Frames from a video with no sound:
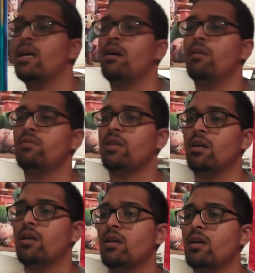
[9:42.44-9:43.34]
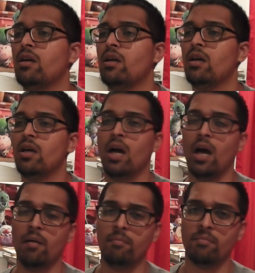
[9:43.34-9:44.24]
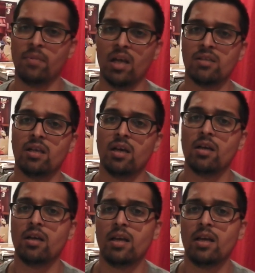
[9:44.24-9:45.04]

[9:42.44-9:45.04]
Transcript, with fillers: set after Lustre.